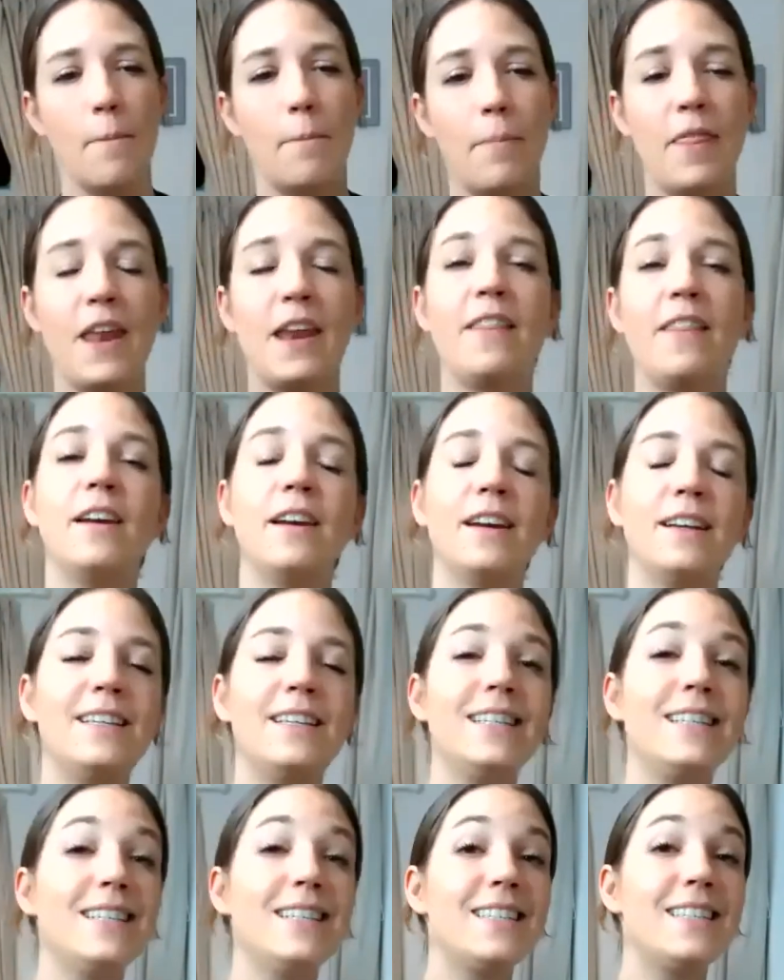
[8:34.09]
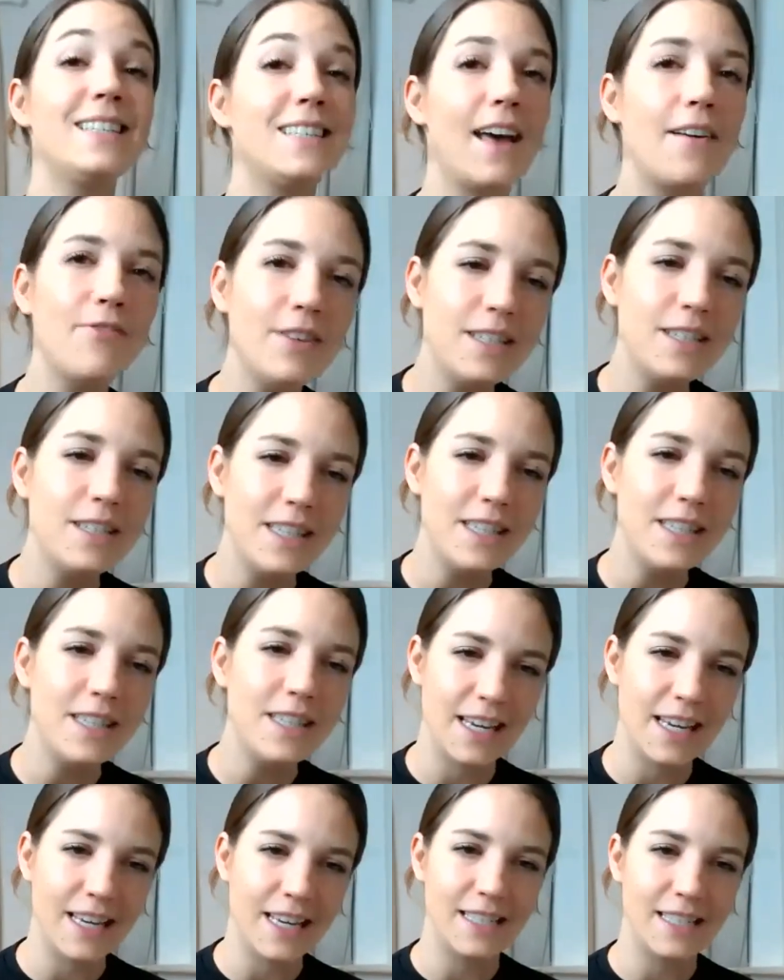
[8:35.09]
But then in the
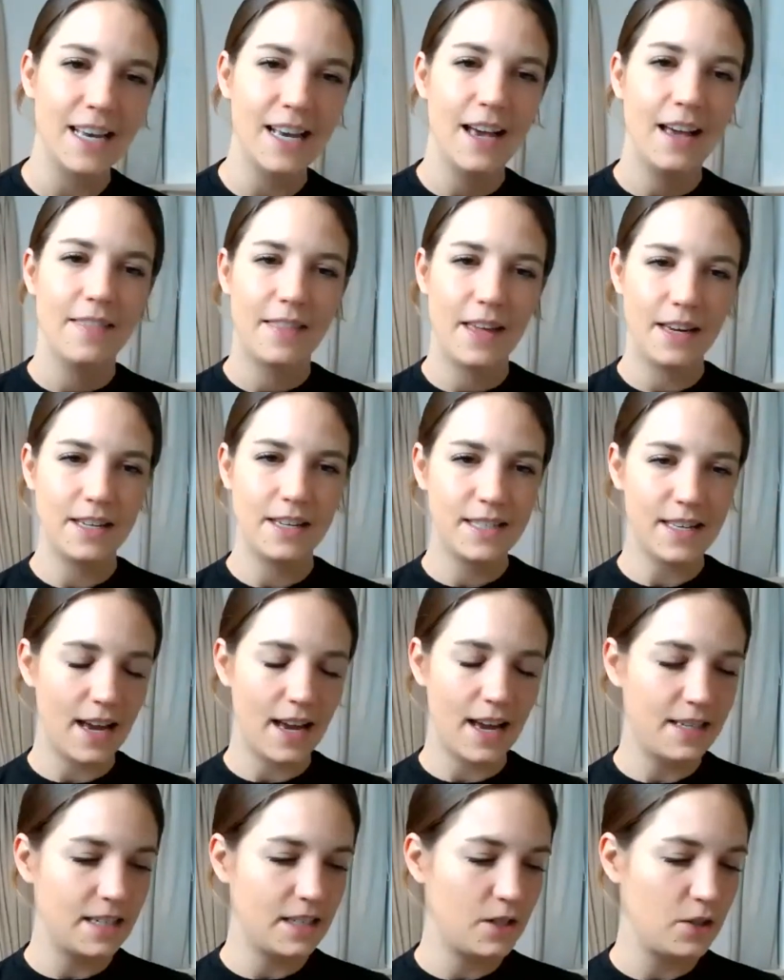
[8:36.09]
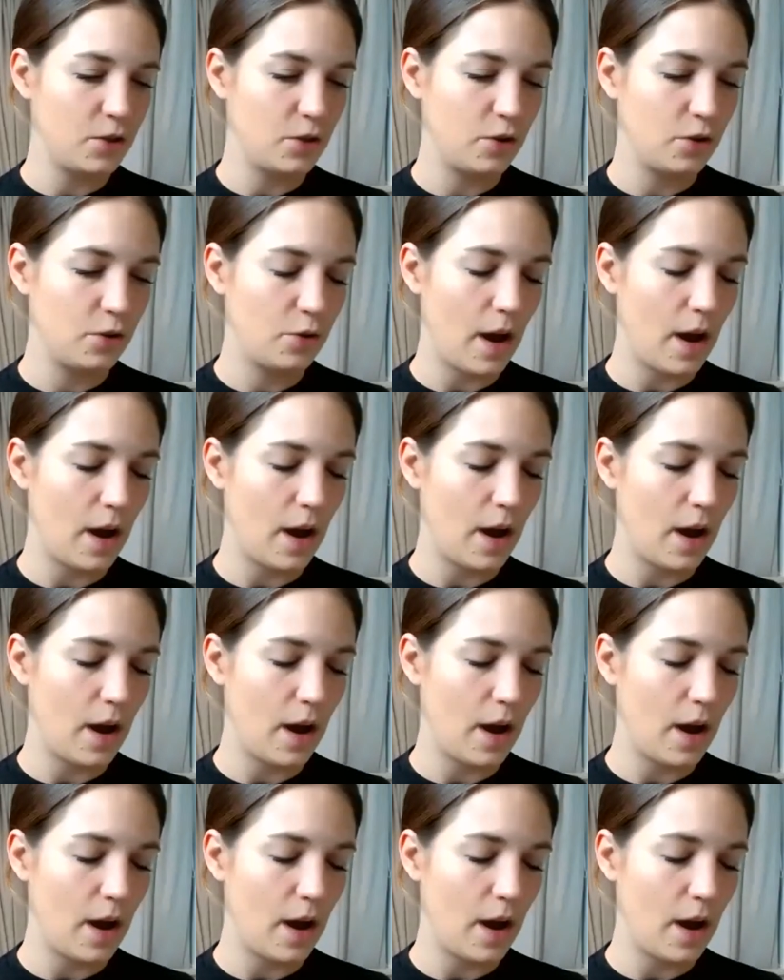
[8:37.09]
1970s, they decided to